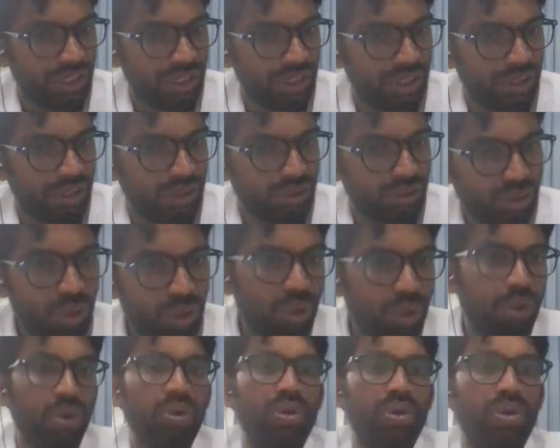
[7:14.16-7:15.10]

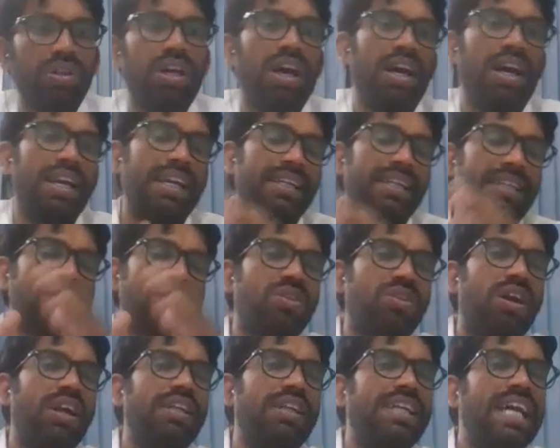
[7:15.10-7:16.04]
slow, or it is
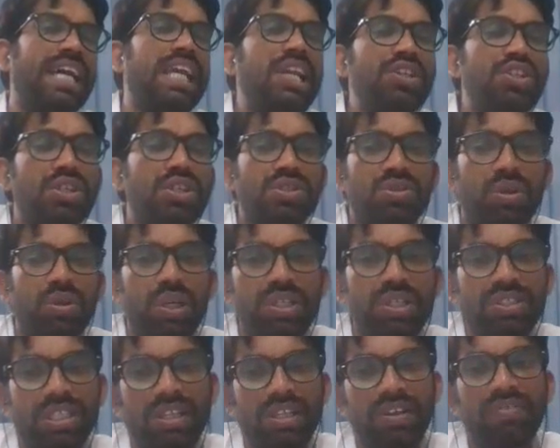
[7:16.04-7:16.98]
called dilution
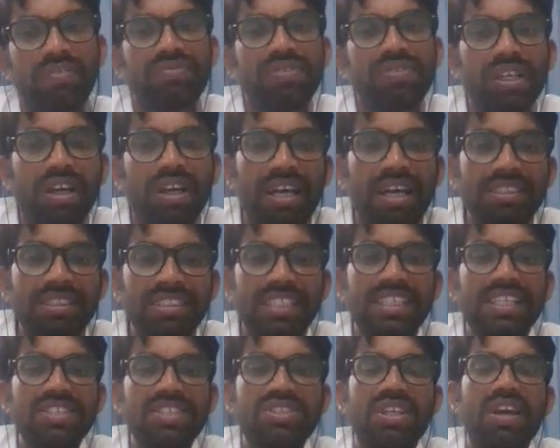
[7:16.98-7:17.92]
solution. If the
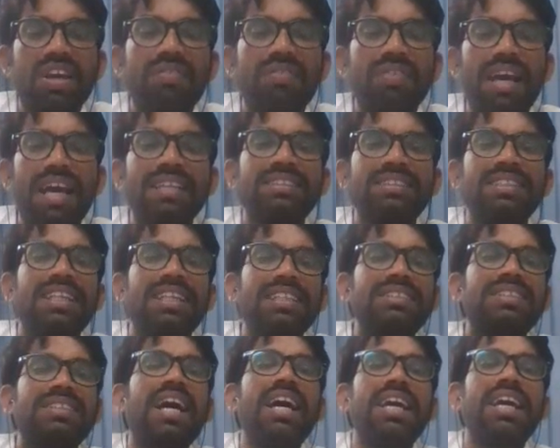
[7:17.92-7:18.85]
concentration of acid is
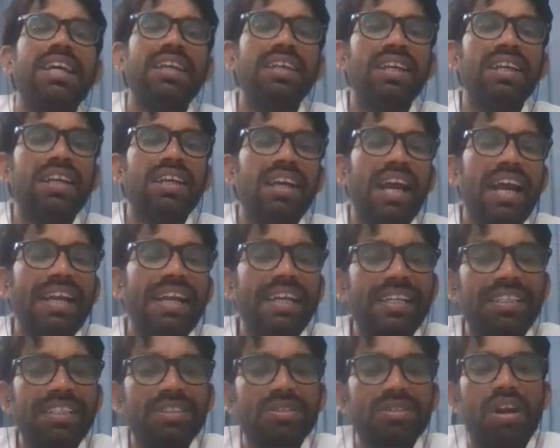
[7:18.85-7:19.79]
high, and it
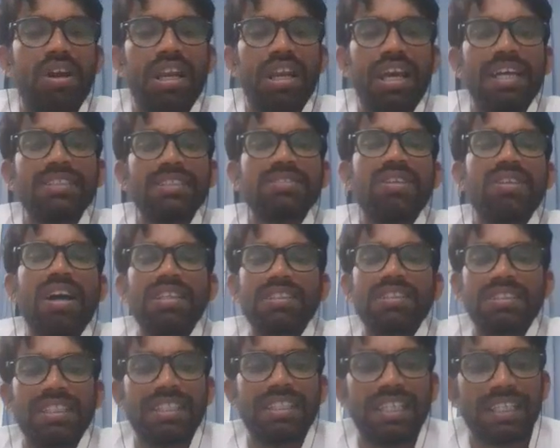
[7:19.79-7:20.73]
is called as
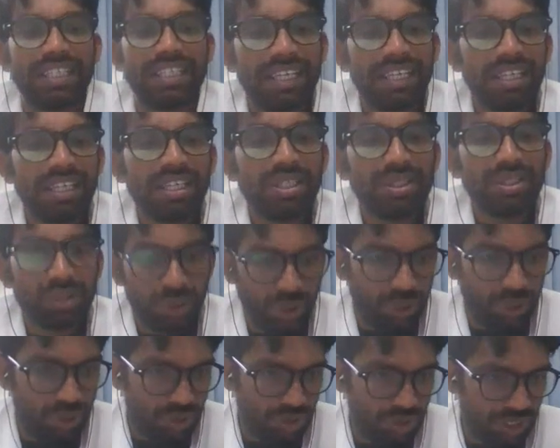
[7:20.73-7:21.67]
concentrated
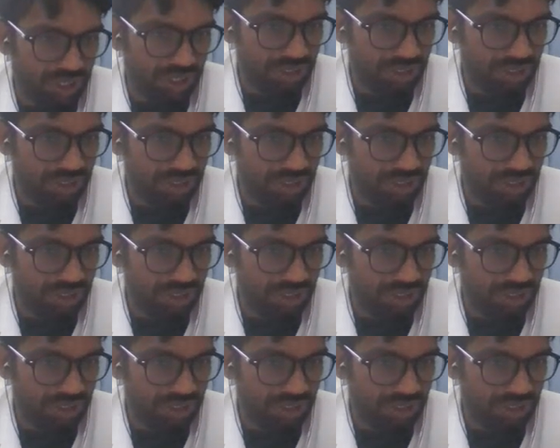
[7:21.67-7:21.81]
solutions.